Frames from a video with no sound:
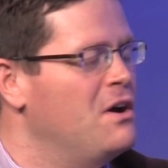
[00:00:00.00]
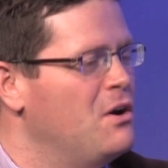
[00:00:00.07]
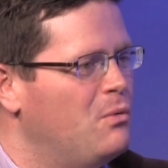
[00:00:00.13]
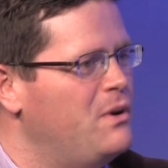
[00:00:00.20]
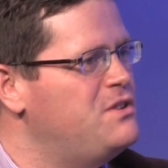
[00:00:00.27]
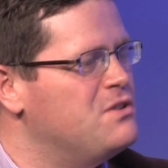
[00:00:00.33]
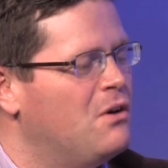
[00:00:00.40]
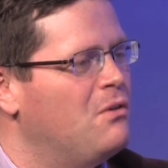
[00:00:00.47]

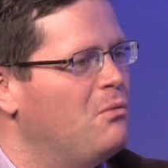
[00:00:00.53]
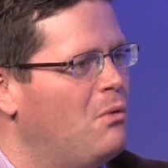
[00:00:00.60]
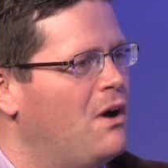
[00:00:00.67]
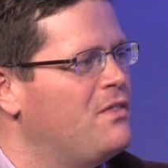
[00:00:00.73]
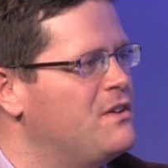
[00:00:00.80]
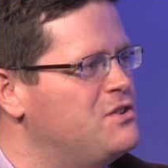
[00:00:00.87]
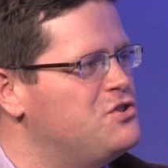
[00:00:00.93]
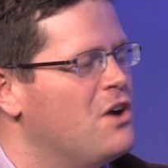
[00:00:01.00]
we don't
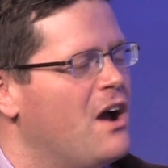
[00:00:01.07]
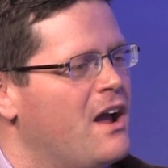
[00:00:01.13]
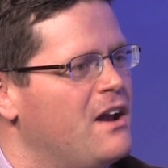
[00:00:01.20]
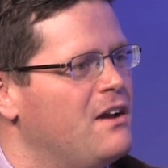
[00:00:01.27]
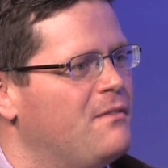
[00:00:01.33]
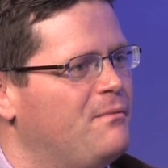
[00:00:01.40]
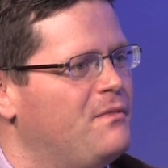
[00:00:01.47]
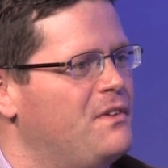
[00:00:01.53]
want the
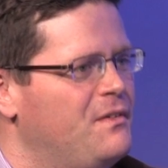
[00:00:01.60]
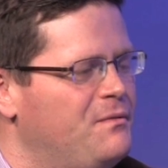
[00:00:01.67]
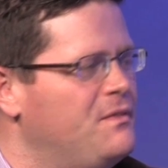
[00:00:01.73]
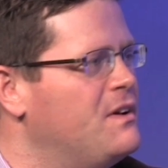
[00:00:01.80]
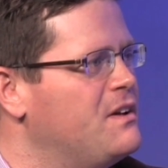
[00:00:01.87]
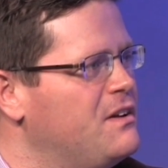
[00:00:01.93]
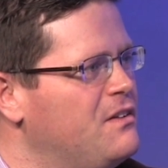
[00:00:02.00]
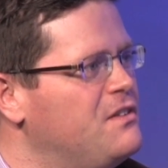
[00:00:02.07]
giant
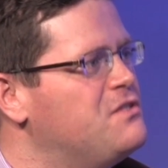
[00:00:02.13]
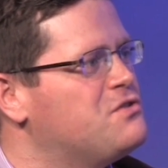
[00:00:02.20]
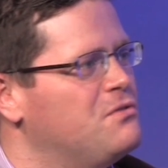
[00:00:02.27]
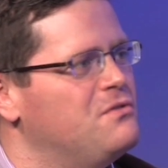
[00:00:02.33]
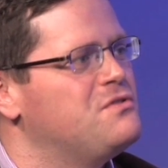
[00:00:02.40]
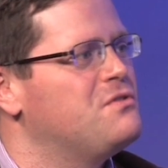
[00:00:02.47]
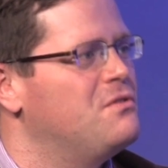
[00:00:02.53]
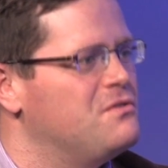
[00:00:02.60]
sort
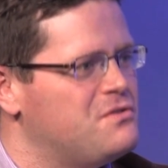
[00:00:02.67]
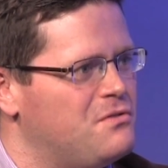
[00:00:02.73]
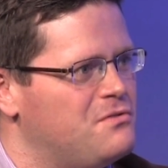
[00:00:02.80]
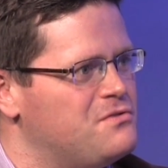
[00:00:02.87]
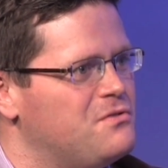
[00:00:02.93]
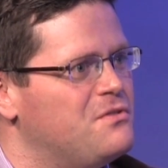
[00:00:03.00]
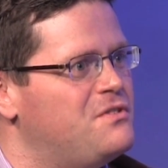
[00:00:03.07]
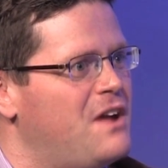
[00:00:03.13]

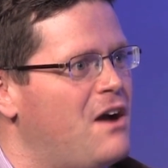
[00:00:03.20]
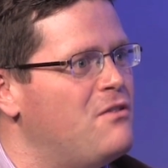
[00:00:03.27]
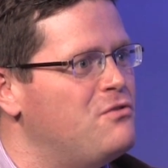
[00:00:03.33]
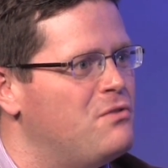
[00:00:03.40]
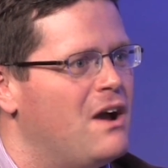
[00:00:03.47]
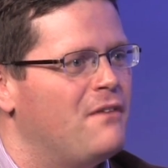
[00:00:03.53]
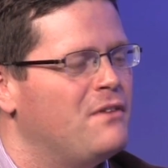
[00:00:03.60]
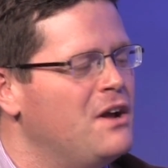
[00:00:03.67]
of
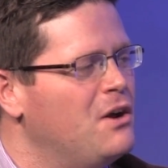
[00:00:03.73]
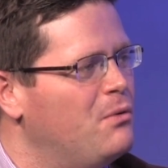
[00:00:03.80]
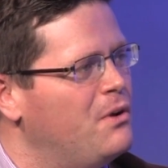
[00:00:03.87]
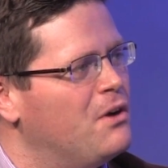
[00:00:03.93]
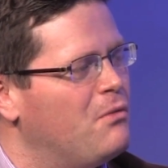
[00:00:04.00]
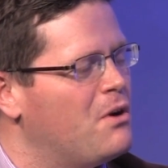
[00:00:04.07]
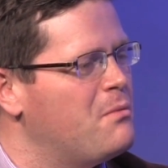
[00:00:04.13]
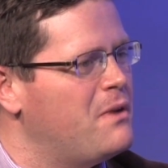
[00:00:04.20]
downdraft. We
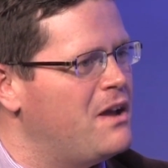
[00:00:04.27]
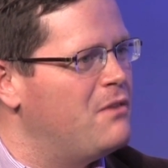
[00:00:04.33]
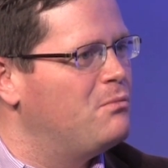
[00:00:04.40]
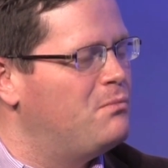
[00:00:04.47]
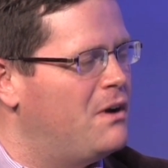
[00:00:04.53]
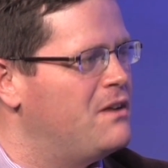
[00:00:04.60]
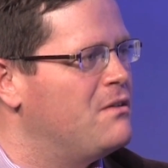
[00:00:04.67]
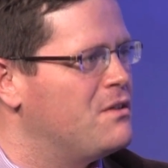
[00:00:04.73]
don't want to be hit
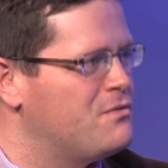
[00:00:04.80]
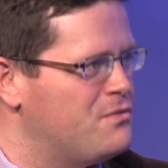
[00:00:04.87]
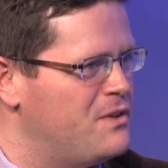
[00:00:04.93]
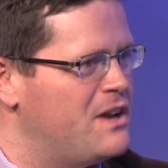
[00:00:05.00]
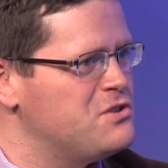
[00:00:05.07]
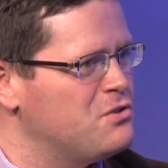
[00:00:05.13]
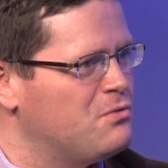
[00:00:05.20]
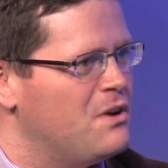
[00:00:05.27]
by another
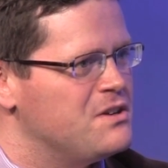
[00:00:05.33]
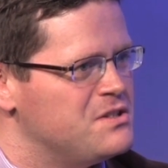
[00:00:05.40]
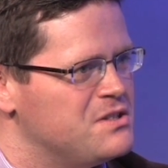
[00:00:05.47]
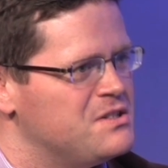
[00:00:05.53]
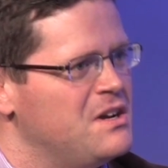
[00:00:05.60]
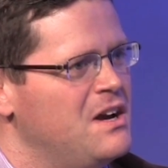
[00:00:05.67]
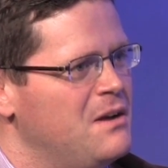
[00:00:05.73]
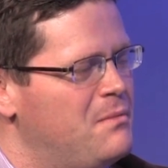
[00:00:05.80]
financial
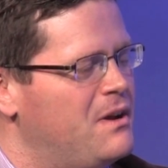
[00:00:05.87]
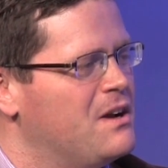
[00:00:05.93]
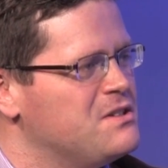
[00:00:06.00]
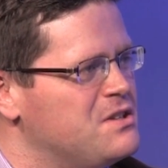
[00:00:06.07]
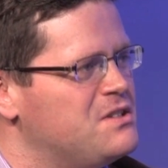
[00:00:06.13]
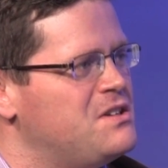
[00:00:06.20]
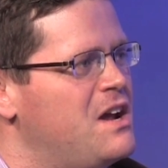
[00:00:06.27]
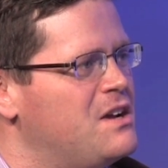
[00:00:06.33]
crisis because
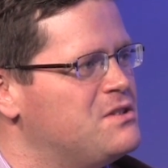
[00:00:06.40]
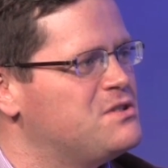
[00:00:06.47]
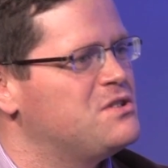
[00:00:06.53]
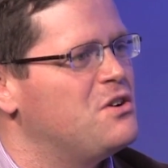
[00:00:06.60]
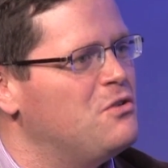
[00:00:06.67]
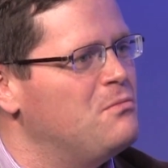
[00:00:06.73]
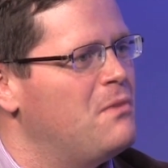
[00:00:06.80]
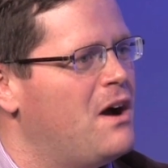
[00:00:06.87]
it takes
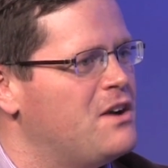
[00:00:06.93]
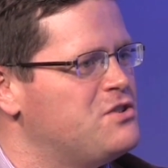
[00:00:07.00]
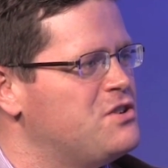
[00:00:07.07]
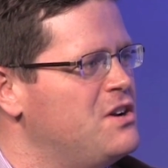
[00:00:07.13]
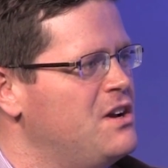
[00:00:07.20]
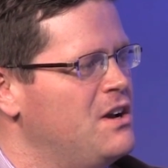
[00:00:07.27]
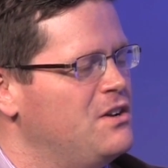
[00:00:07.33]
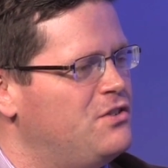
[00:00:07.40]
so much
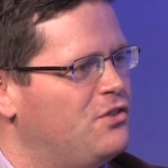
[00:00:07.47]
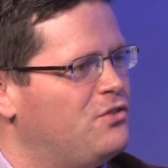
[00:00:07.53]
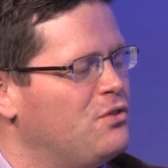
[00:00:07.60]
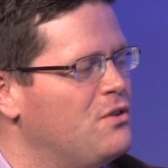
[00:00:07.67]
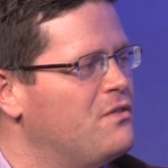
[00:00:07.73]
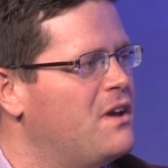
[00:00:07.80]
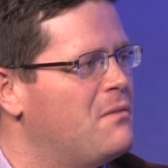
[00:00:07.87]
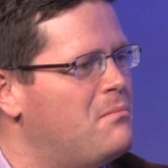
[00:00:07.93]
to
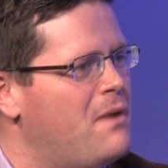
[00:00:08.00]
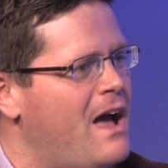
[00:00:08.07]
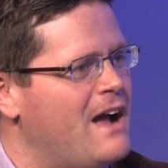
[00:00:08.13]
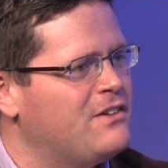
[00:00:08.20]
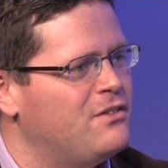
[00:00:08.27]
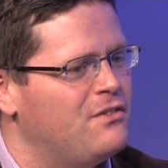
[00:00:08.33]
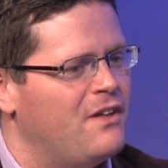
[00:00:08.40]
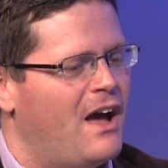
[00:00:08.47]
sort of get back
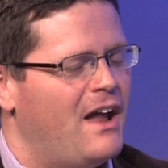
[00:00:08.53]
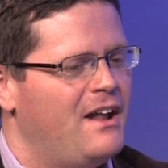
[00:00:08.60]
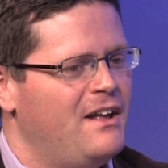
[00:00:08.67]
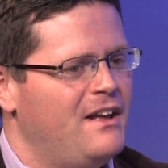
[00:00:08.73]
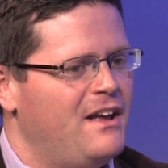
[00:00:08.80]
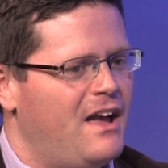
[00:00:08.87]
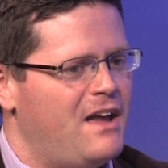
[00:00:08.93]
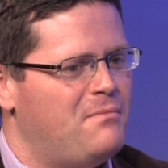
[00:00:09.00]
to that.
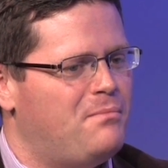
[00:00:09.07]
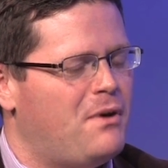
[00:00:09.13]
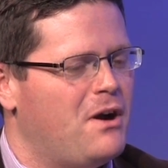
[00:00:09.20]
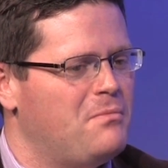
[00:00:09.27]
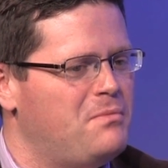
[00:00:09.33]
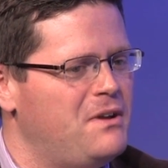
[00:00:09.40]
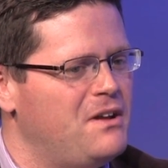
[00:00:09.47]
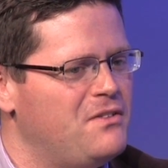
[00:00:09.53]
And
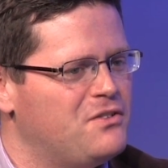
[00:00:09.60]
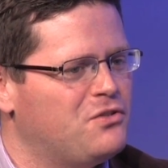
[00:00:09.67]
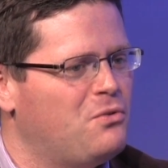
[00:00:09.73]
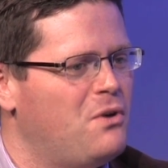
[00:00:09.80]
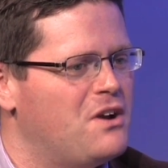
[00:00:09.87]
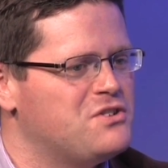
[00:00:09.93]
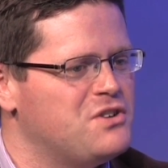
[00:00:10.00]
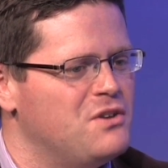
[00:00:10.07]
part B of this
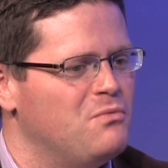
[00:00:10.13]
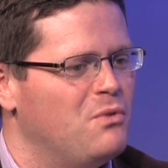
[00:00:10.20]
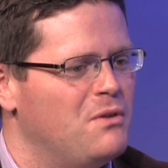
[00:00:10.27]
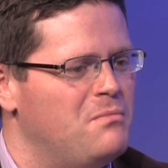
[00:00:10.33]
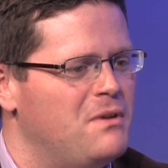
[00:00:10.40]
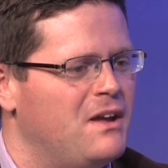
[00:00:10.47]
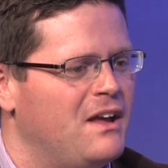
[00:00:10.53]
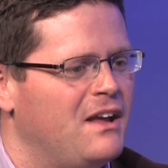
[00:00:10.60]
question
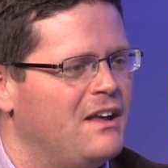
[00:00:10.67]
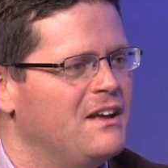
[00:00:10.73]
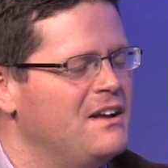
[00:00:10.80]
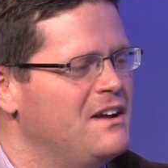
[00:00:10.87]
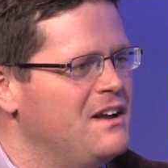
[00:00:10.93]
would be,